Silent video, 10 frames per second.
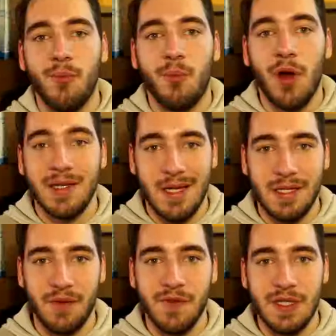
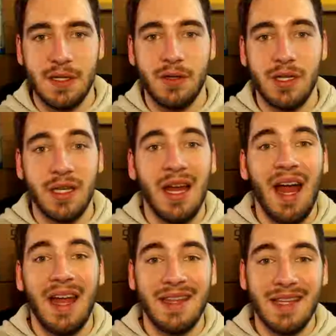processing facility,
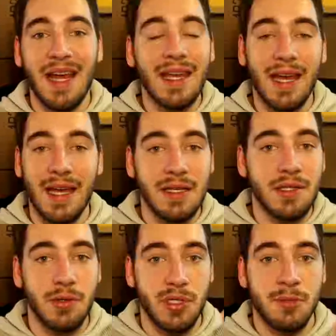and in that case
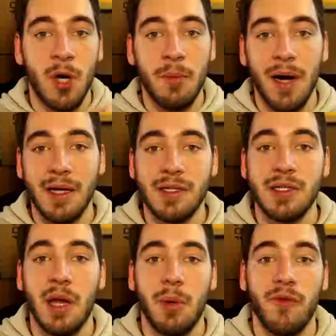those small boxes
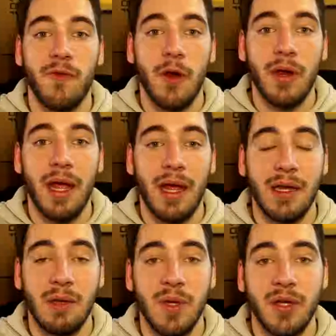come in very
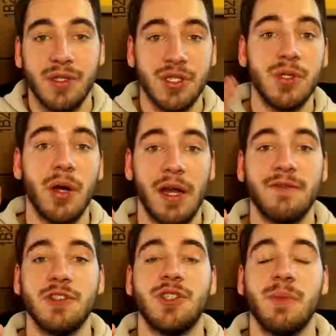handy because you don't have
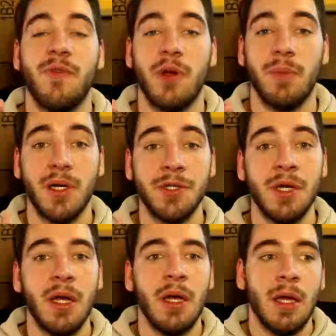to ship very much
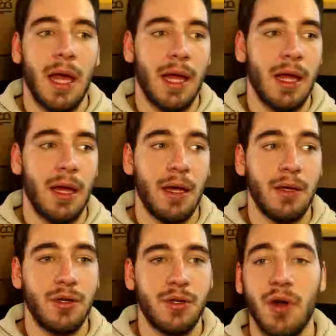
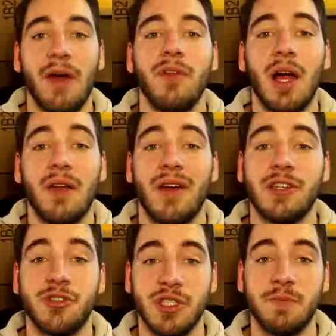and you don't have a lot of
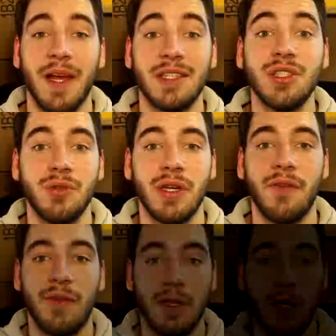extra space you need to fill